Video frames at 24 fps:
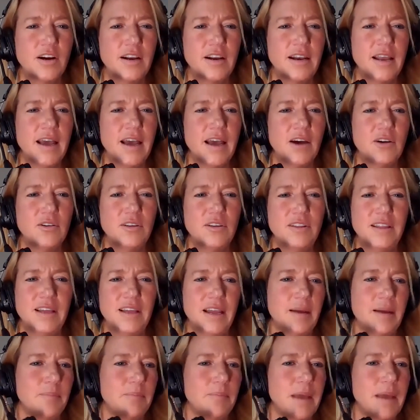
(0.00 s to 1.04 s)
And how do
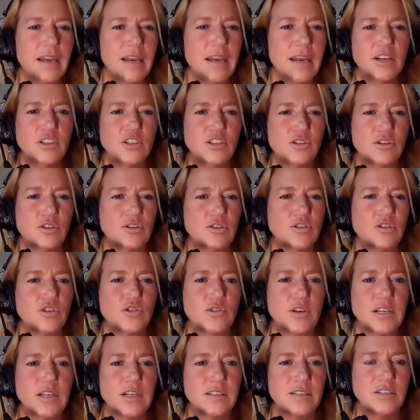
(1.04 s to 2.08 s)
they manage their
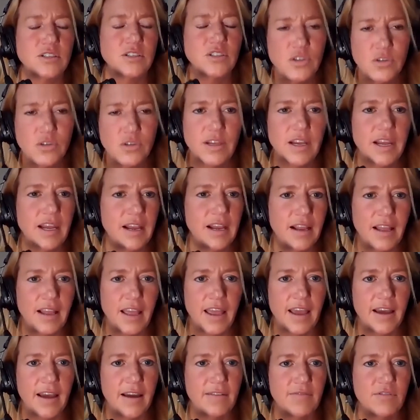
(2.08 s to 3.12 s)
stress? And do they
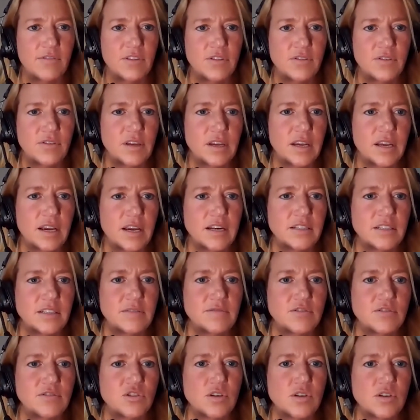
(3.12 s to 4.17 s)
have the kinds
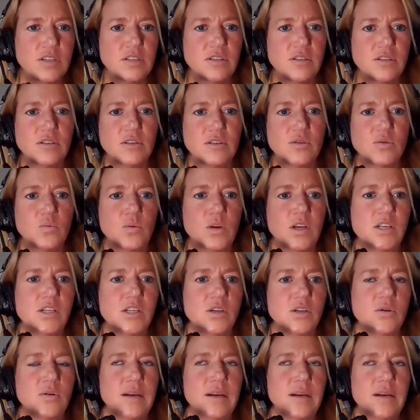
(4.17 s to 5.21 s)
of stressors we
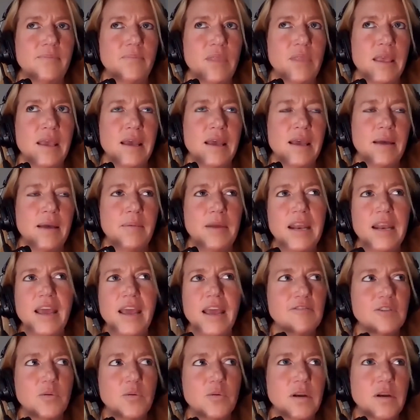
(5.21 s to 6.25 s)
do? And I mean,
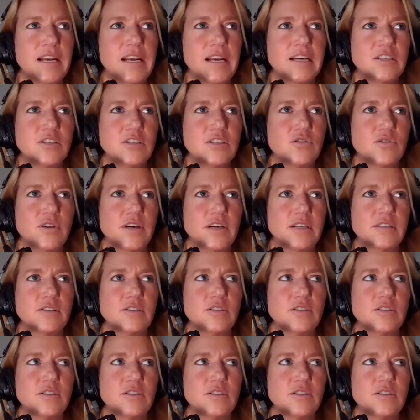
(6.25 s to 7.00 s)
everyone has stress.